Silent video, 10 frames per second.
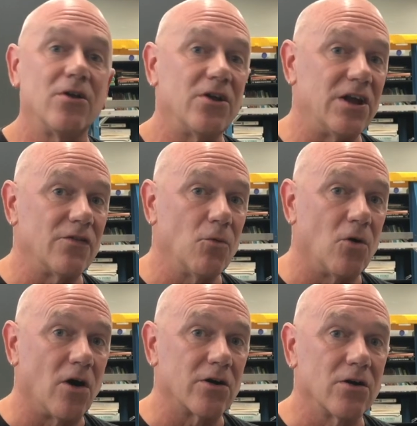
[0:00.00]
in the
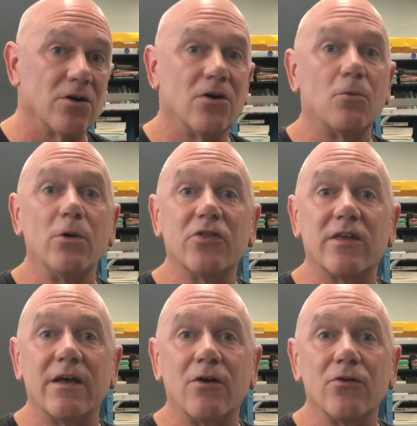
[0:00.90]
water with
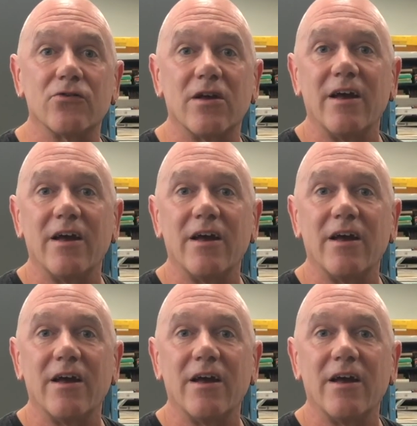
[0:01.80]
gills